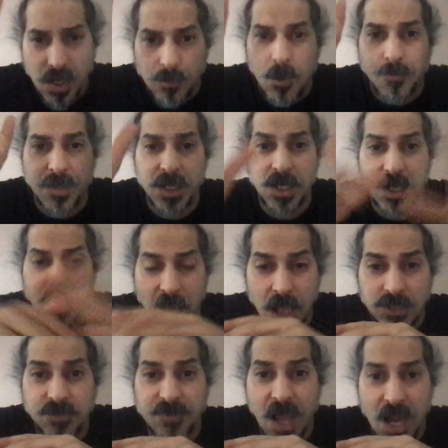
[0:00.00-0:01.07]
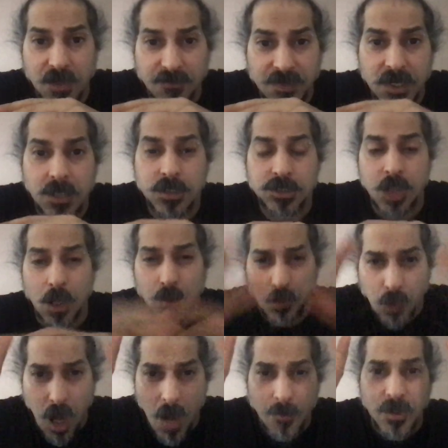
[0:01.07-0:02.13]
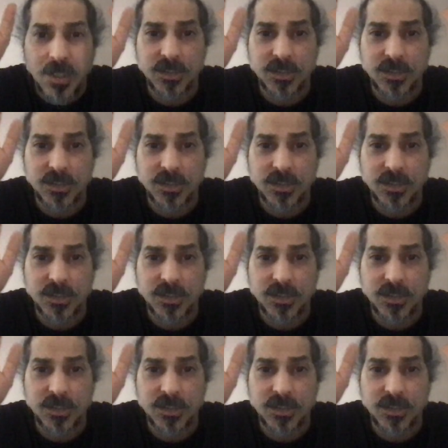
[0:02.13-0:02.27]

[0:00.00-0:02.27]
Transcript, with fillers: and repeated accounts of aggravated assault and robbery